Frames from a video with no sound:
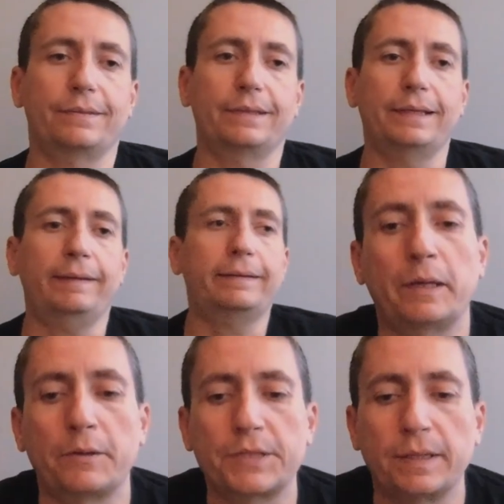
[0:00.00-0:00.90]
okay, like
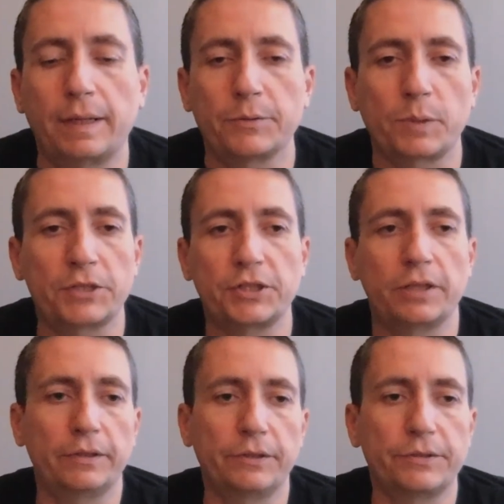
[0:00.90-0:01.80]
I was saying, I was watching
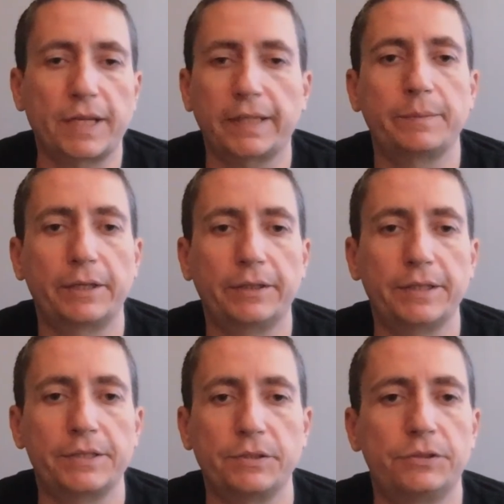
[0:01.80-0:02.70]
all those
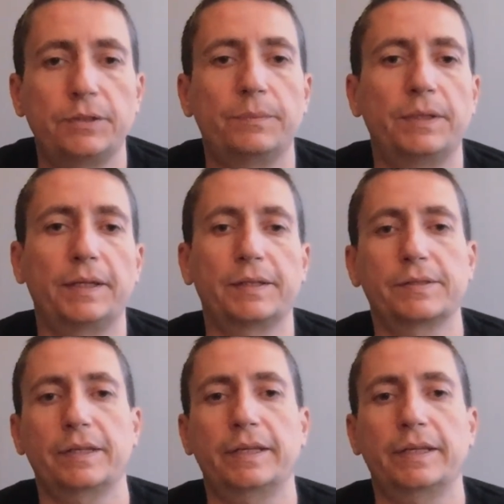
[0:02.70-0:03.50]
documentaries and YouTube things.